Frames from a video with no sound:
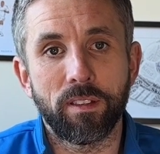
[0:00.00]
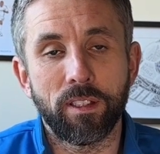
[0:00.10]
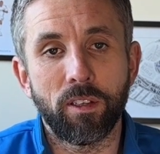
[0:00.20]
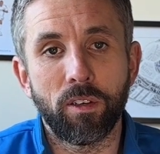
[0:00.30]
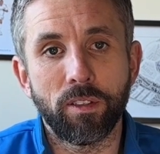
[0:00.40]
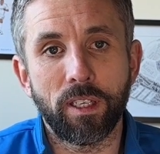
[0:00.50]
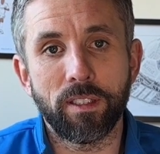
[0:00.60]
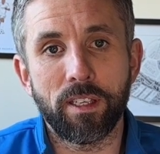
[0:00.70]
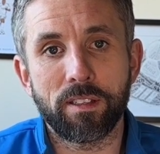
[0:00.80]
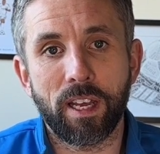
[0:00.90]

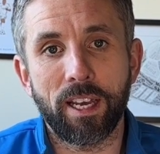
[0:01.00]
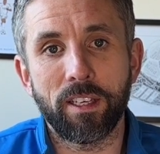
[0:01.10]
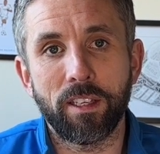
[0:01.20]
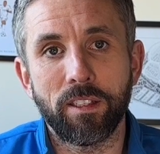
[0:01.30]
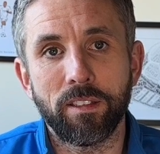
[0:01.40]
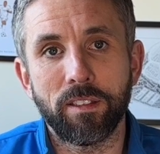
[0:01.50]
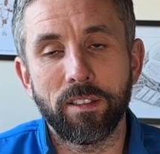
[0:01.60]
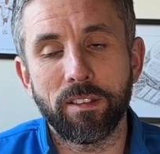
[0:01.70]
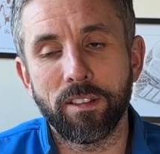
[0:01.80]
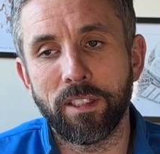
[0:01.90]
It's that
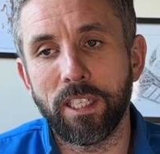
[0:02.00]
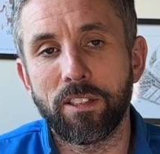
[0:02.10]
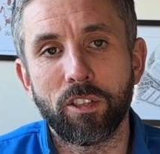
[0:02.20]
you need